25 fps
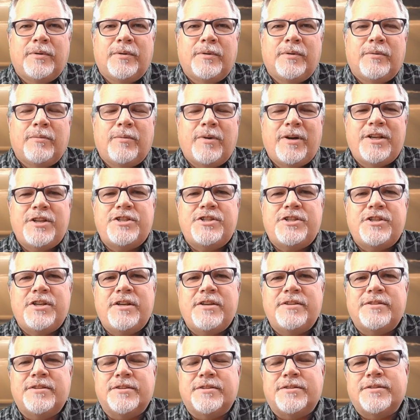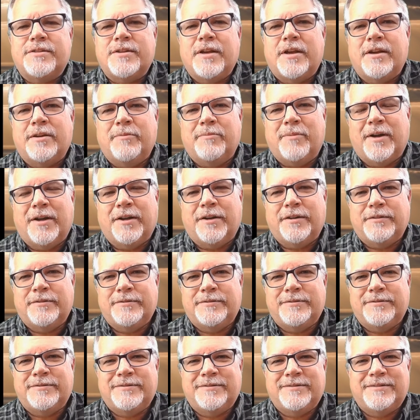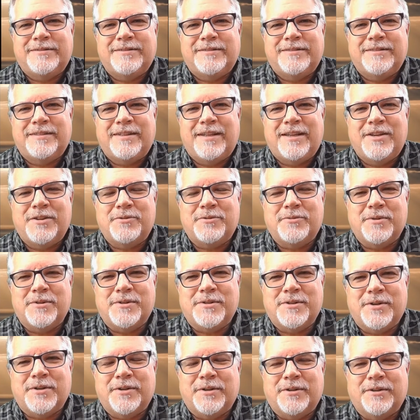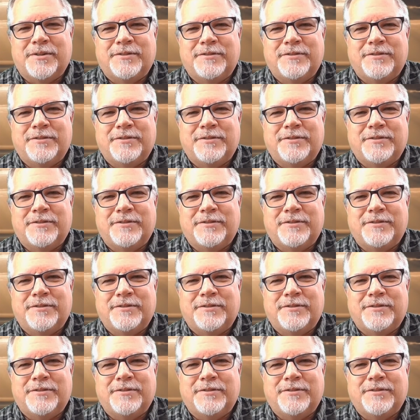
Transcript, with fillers: What did Jesus say about his return?